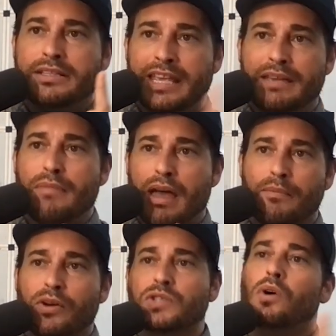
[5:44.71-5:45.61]
Team
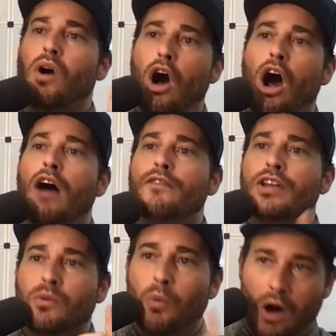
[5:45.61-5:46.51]
members will
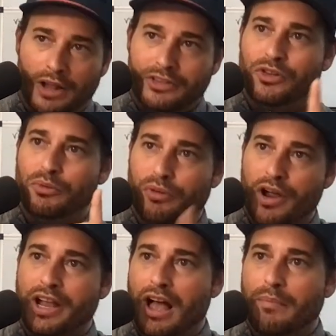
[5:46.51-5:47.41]
often want to
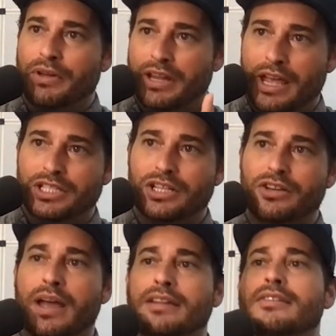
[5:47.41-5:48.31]
bring up an
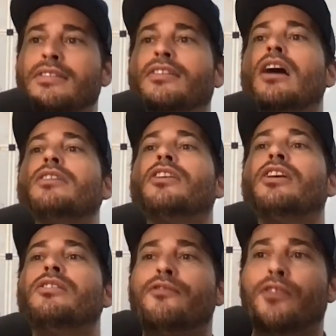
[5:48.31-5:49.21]
issue and discuss
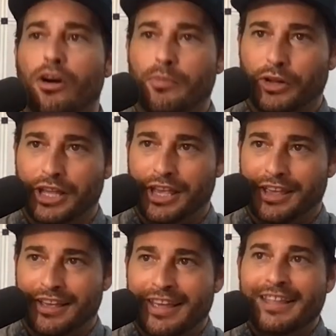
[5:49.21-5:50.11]
it
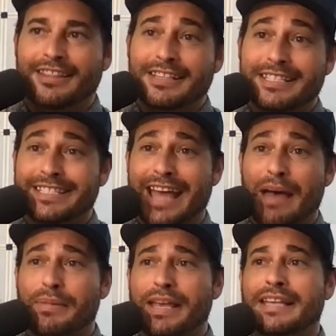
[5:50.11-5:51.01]
verbally. This
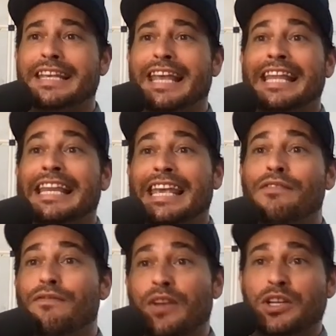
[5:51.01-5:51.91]
step is
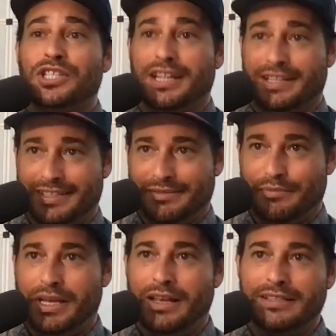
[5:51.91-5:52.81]
inefficient
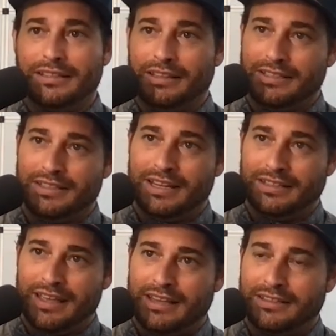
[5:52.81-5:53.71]
because
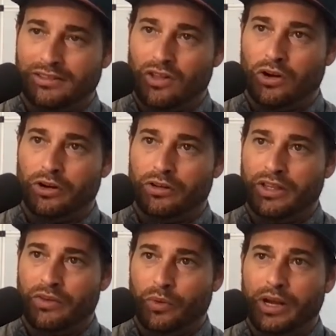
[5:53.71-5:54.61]
listening takes longer
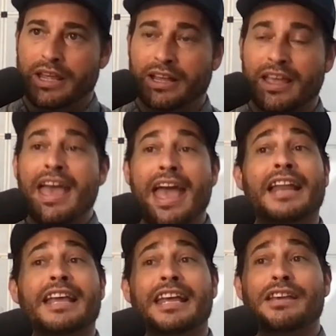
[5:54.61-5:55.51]
than reading,
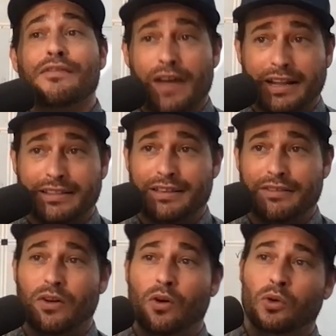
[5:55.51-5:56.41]
and
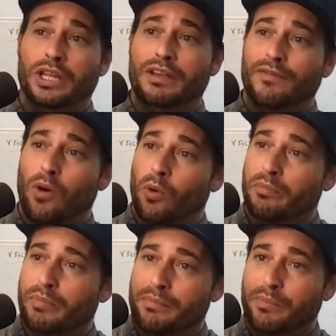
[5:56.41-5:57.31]
ineffective. Only
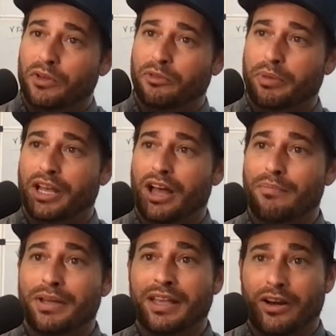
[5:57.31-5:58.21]
forward people speak up
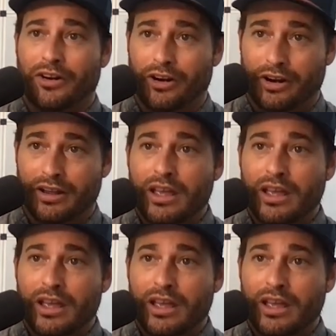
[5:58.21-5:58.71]
and get heard.